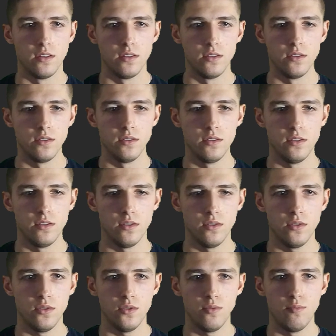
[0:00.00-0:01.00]

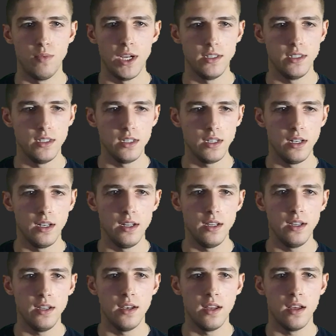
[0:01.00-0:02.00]
So
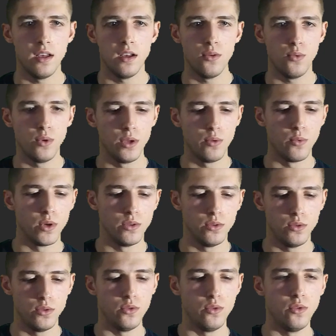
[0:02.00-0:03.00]
basically now we want
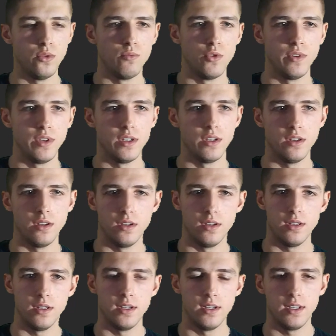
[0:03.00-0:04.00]
to move it
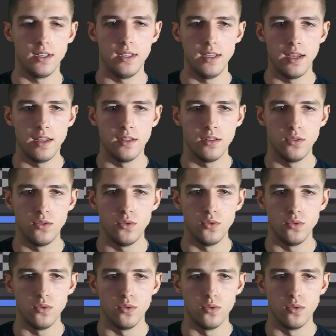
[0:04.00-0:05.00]
again
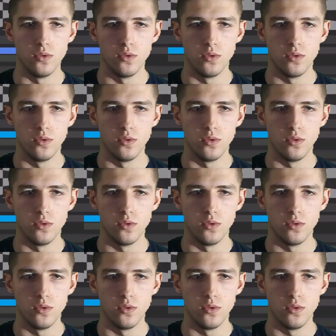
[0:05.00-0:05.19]
to